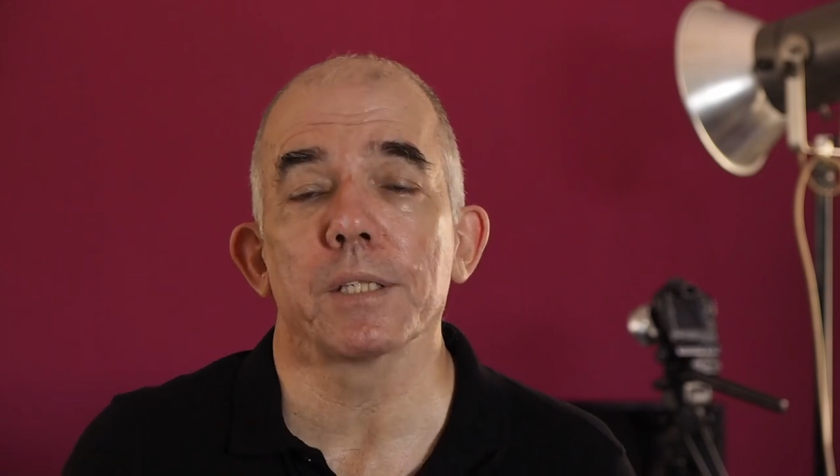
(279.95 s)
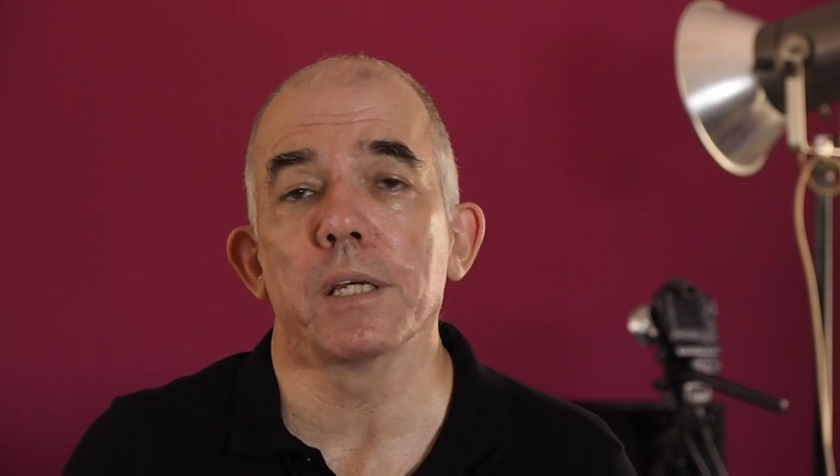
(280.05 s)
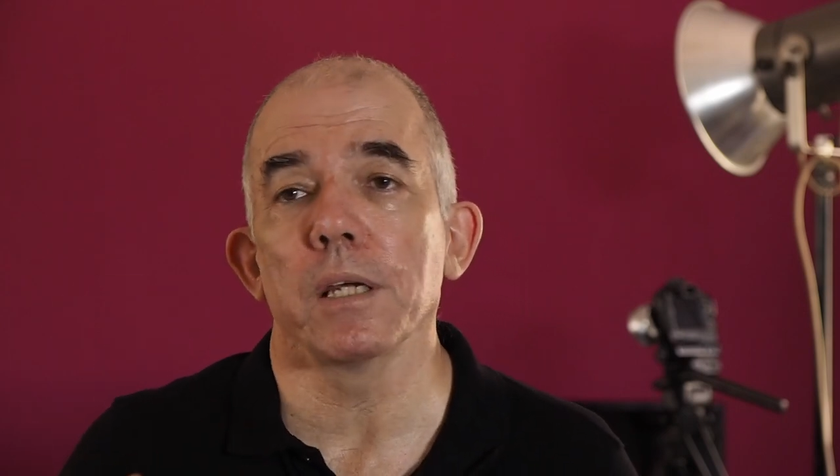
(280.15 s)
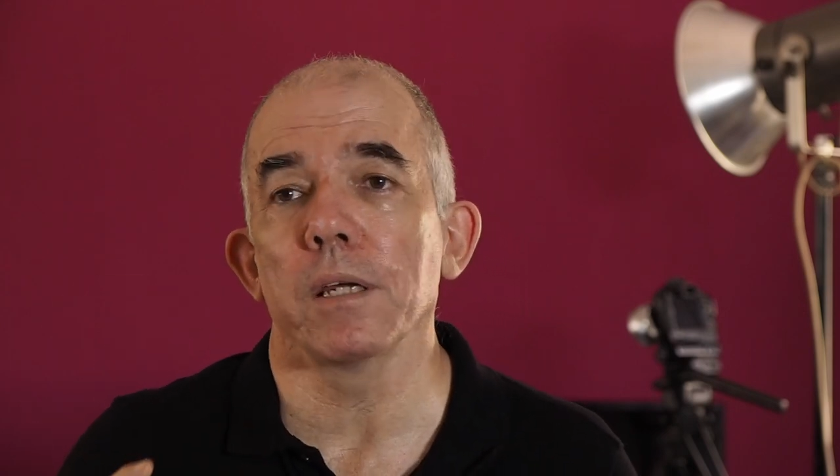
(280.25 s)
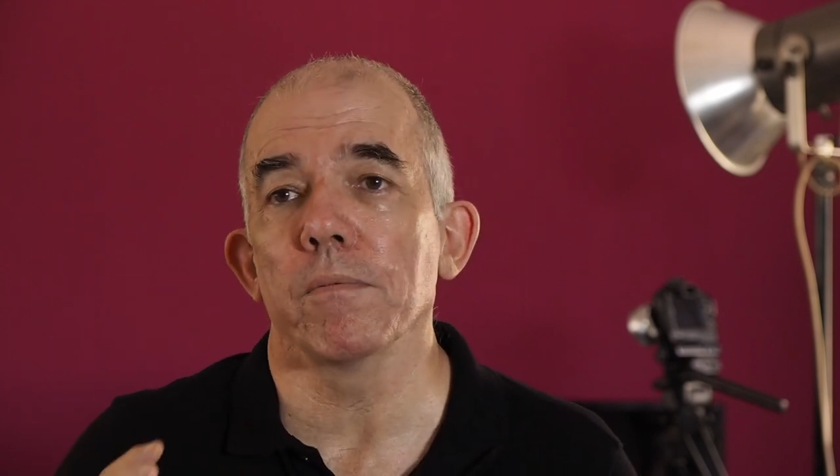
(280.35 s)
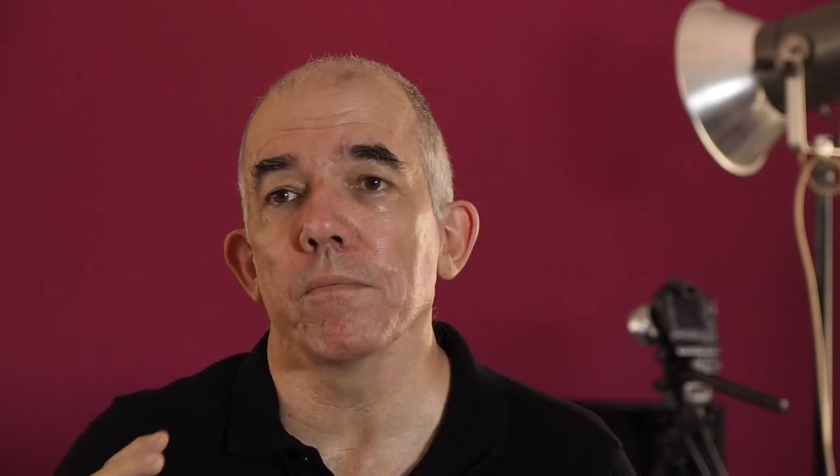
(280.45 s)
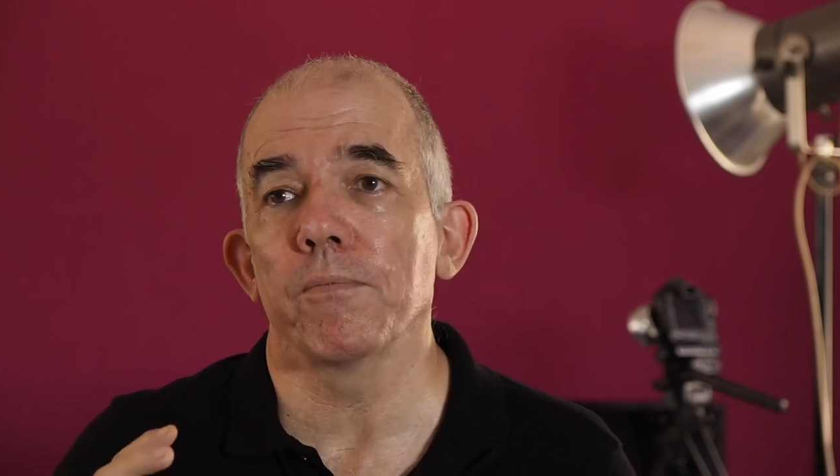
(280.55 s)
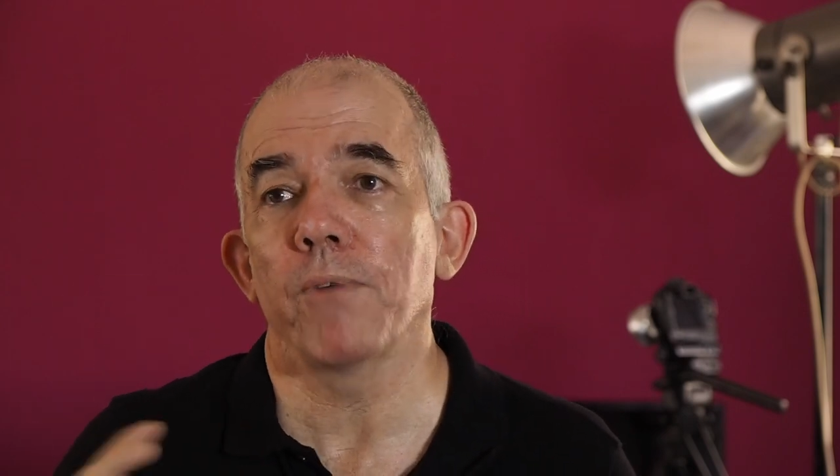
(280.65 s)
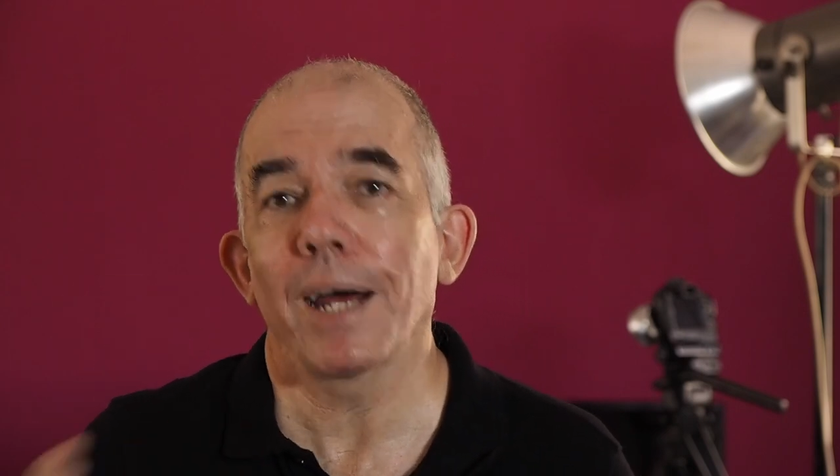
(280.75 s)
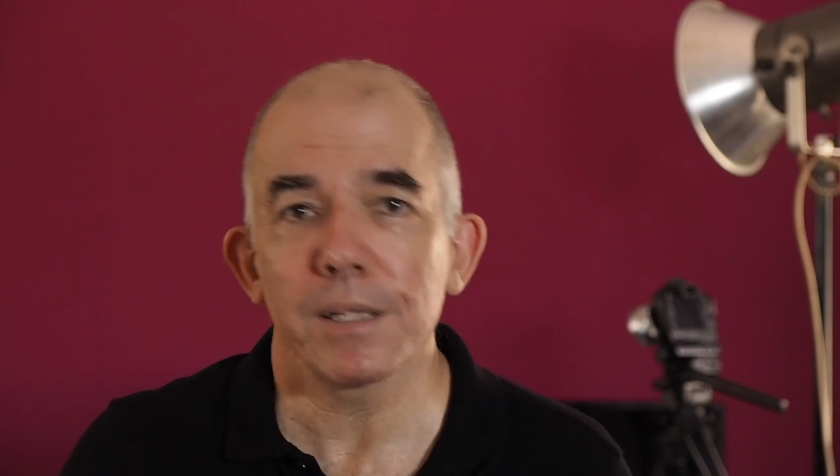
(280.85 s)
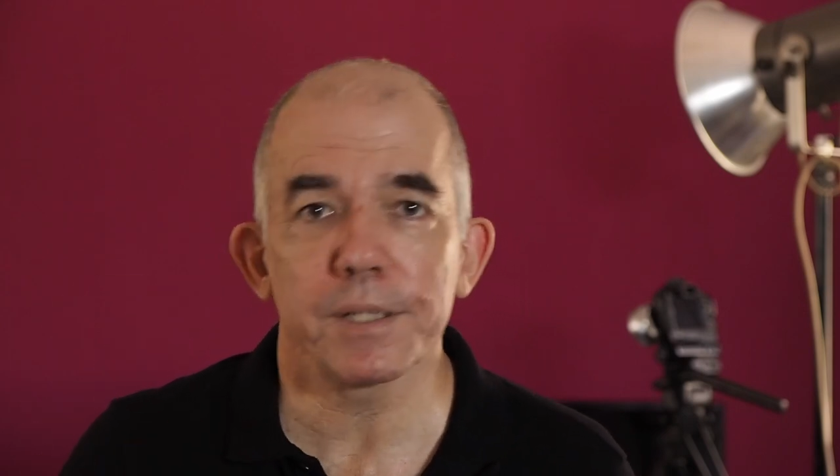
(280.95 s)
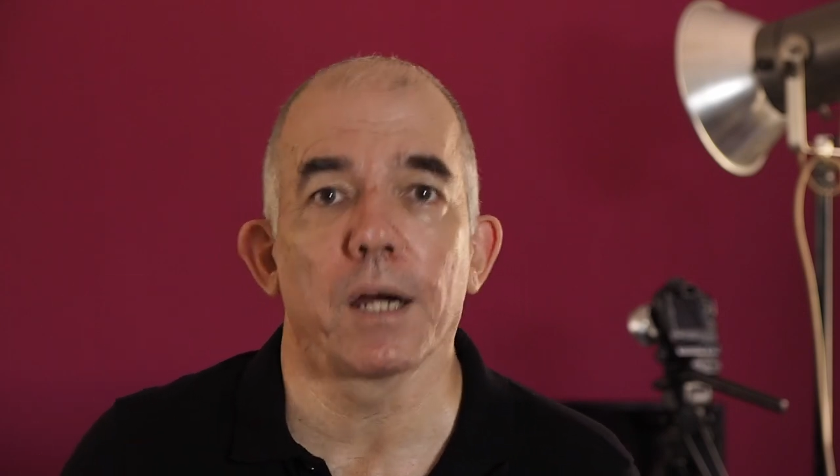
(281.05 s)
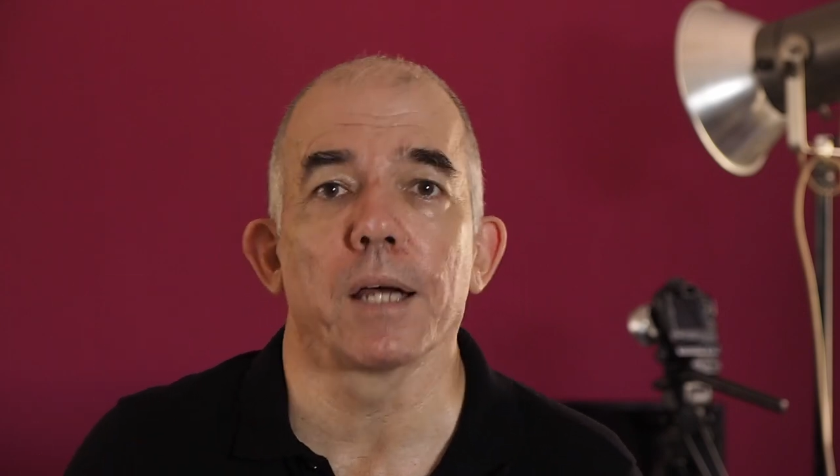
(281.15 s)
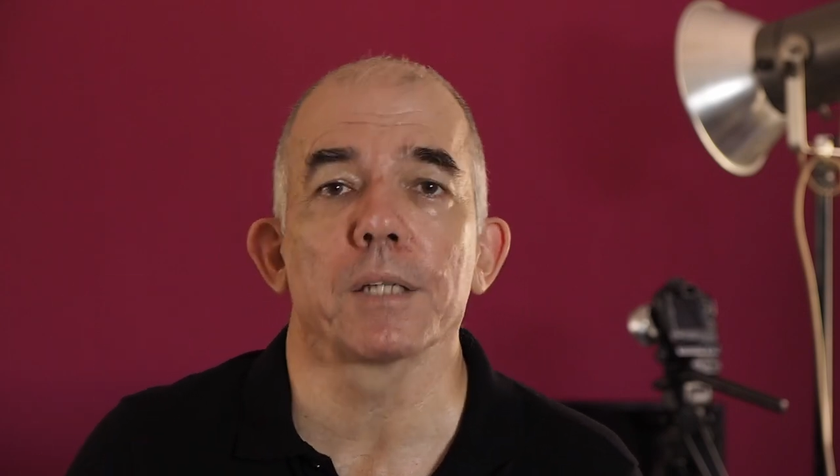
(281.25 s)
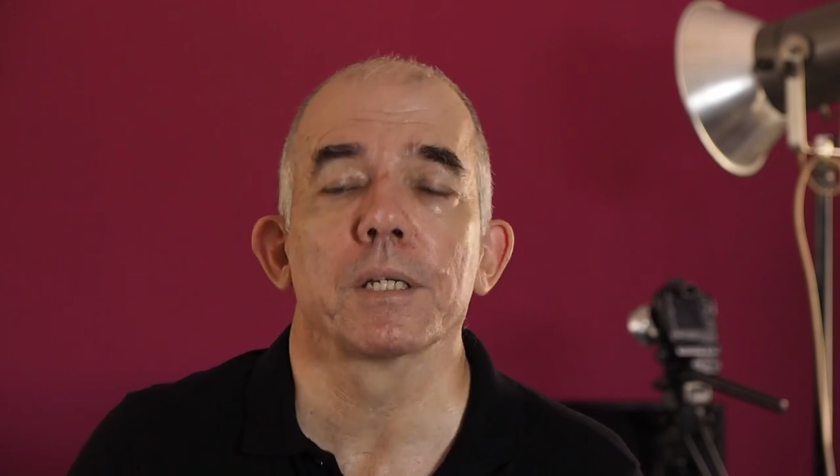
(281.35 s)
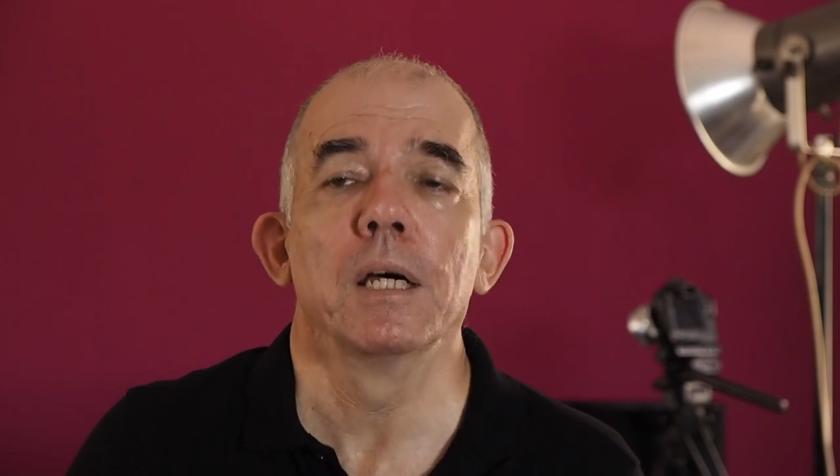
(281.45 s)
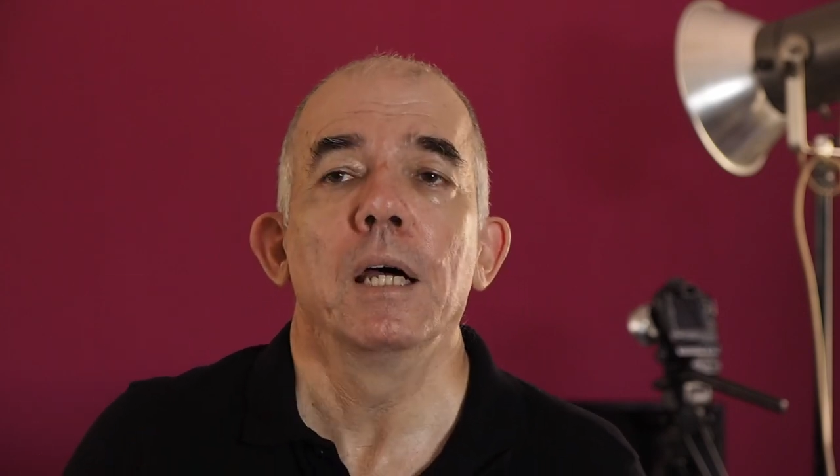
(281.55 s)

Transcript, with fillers: the file size.